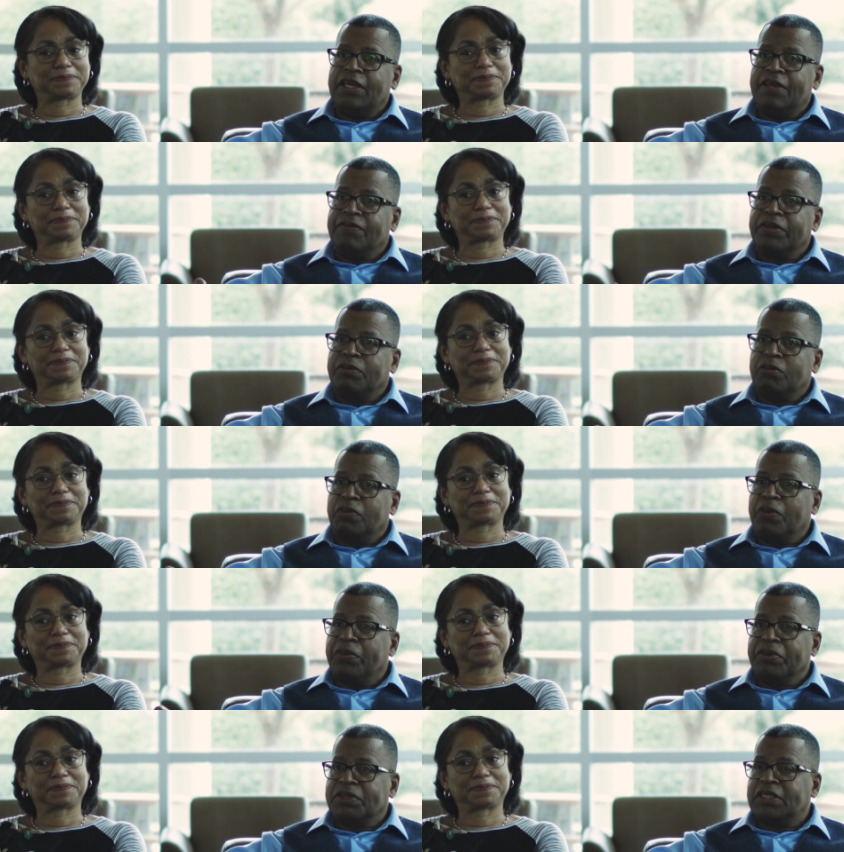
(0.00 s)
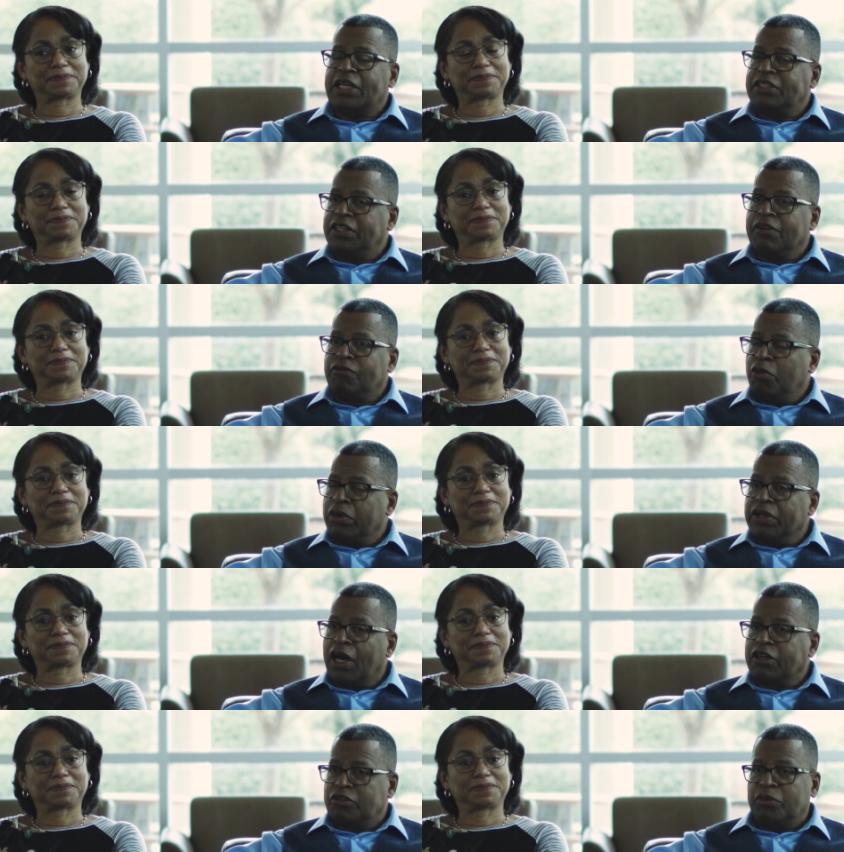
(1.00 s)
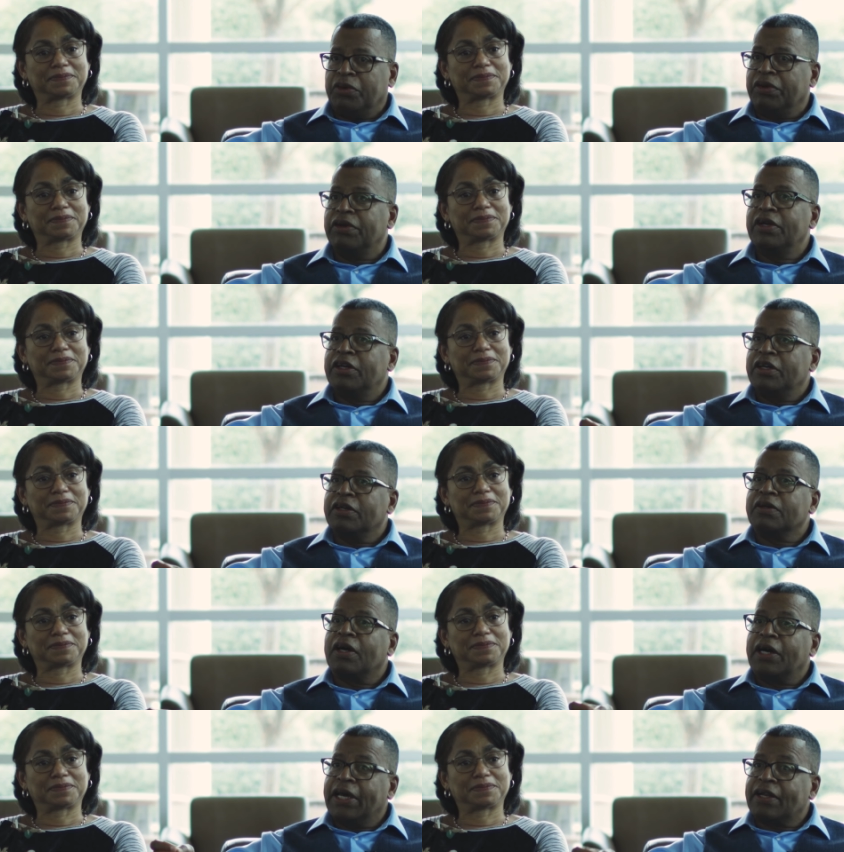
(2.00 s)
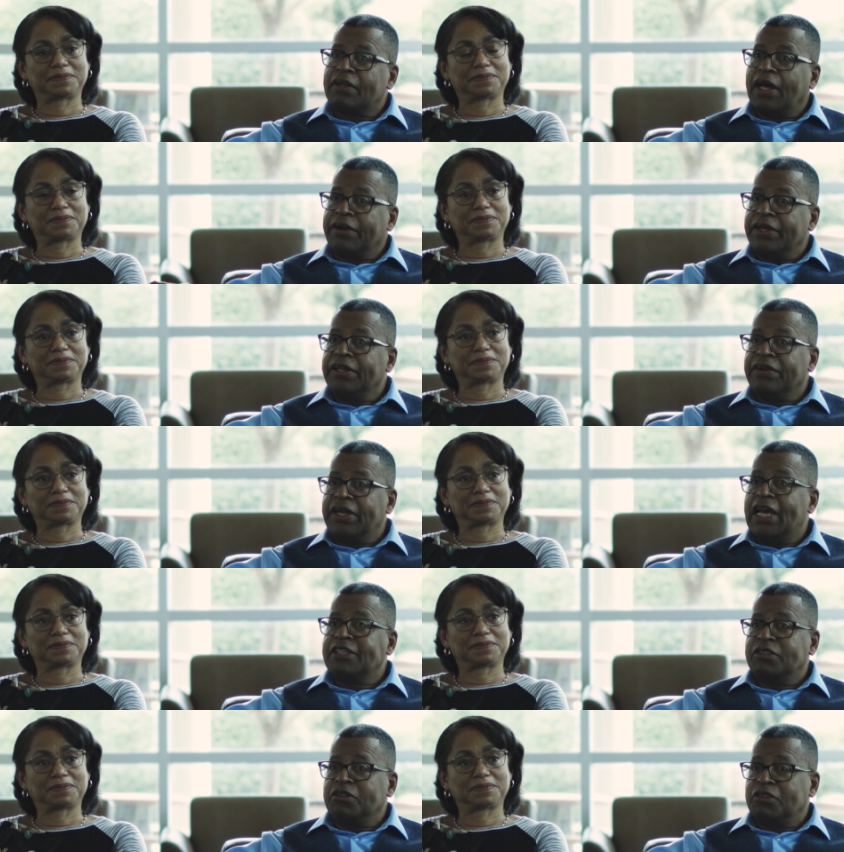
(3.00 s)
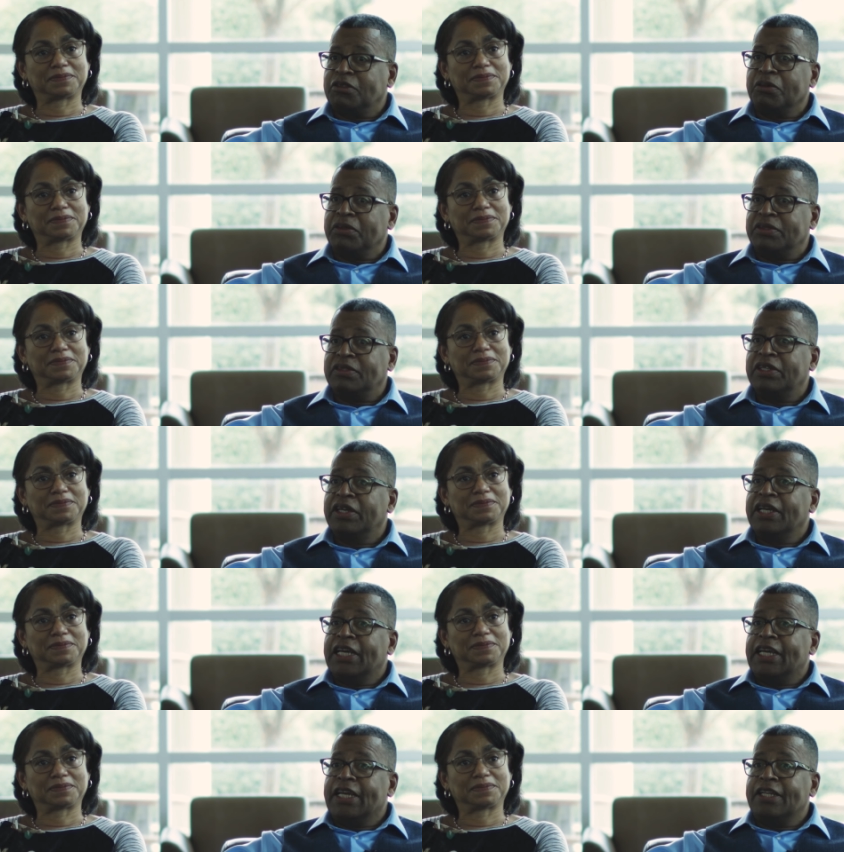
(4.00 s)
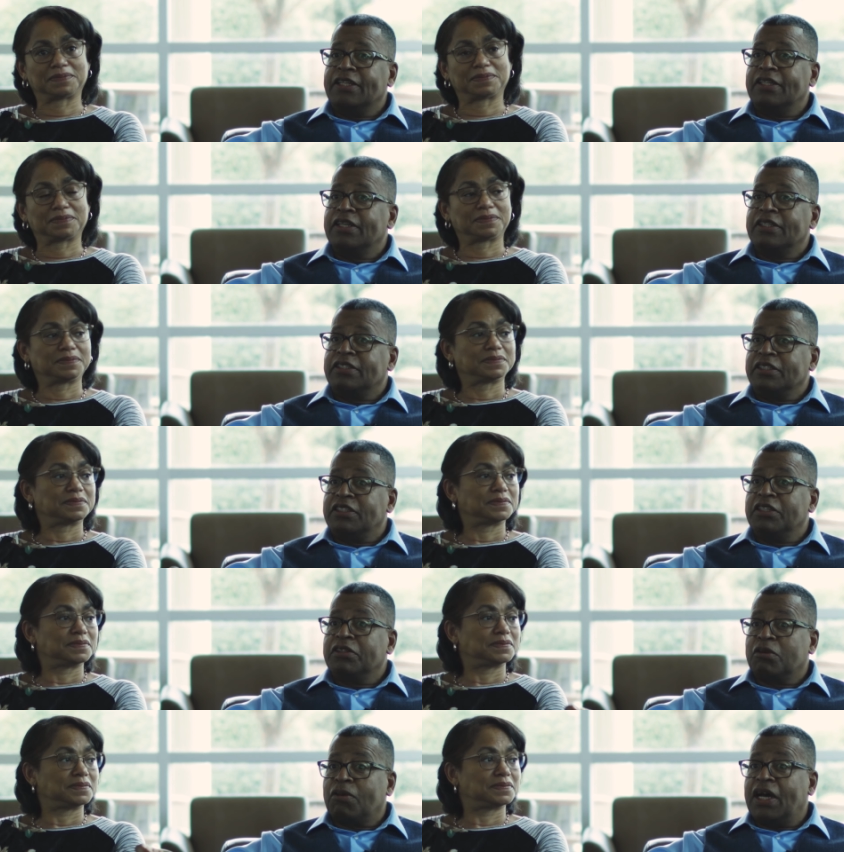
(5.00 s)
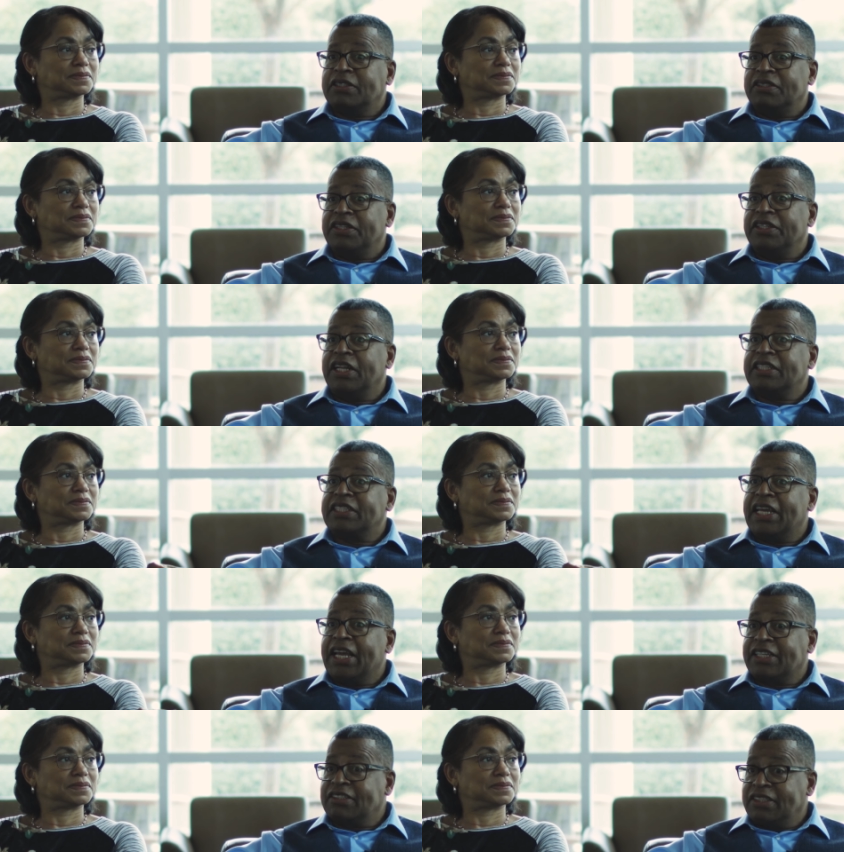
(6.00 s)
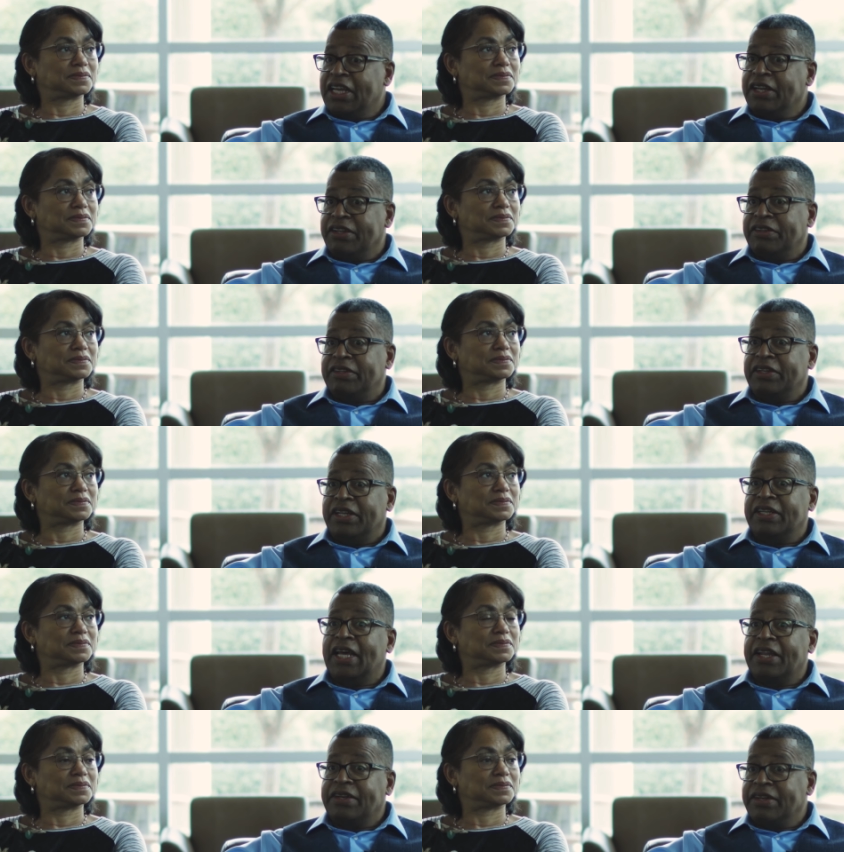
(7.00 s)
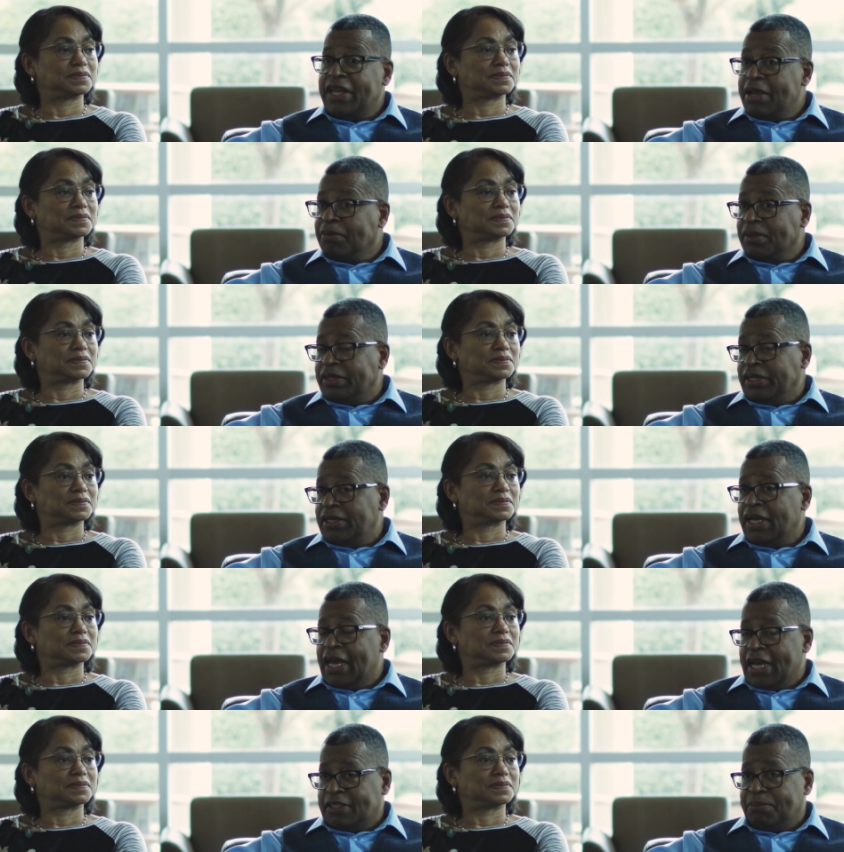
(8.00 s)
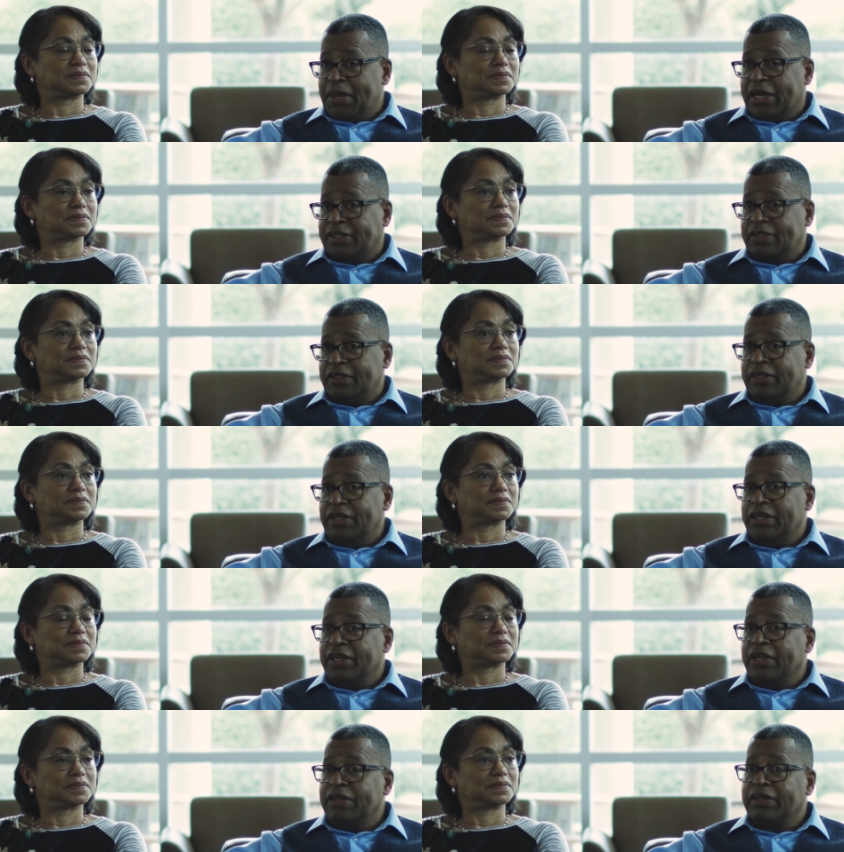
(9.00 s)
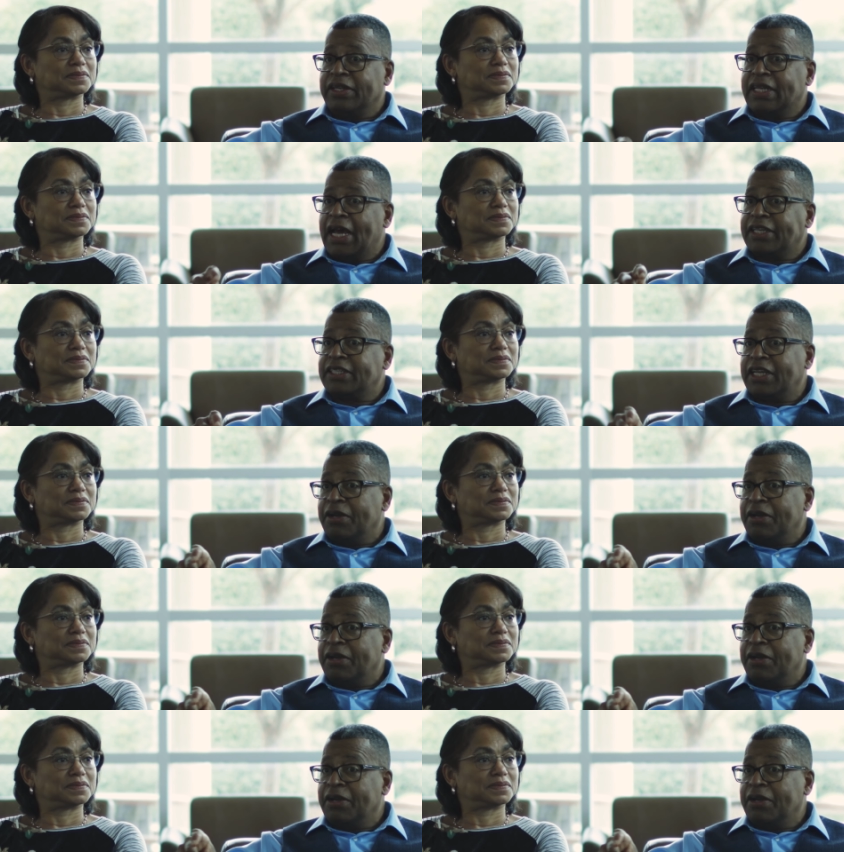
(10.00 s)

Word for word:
Speaker 1: Even when we were stationed at Fort Knox, where I had a lot of international students, and the generosity that they extended in that neighborly aspect, uh-huh. and that